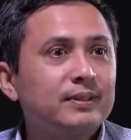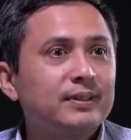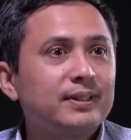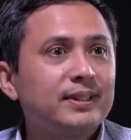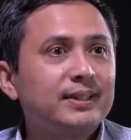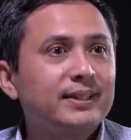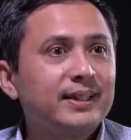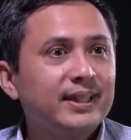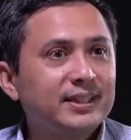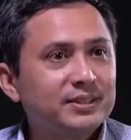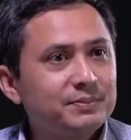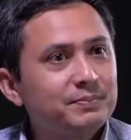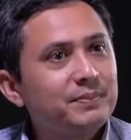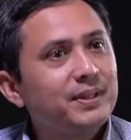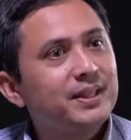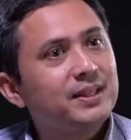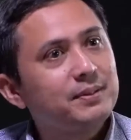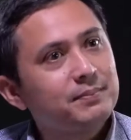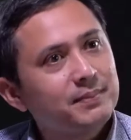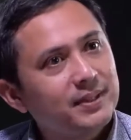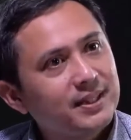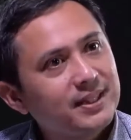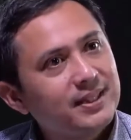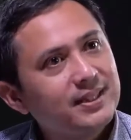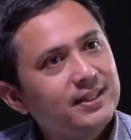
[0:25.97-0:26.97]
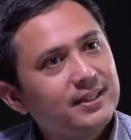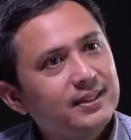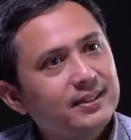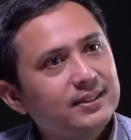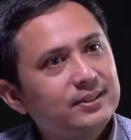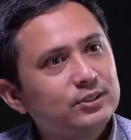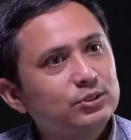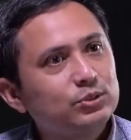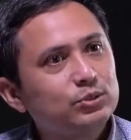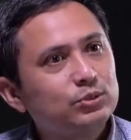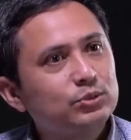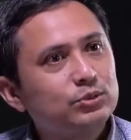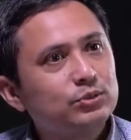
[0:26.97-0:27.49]
it takes many, many
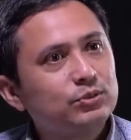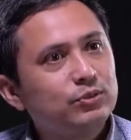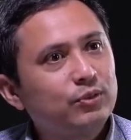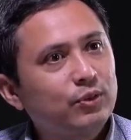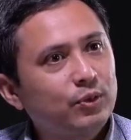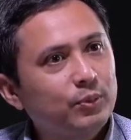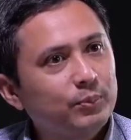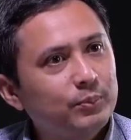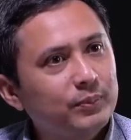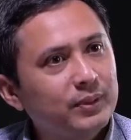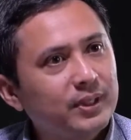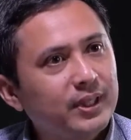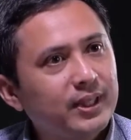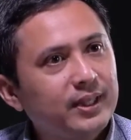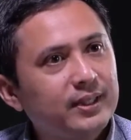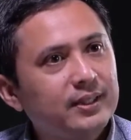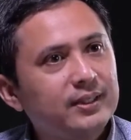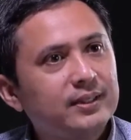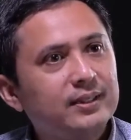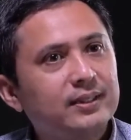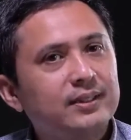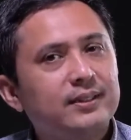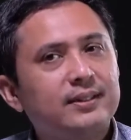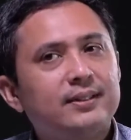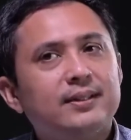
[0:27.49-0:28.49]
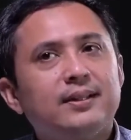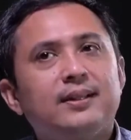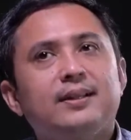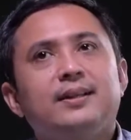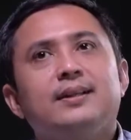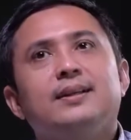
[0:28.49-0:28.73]
years to formulate a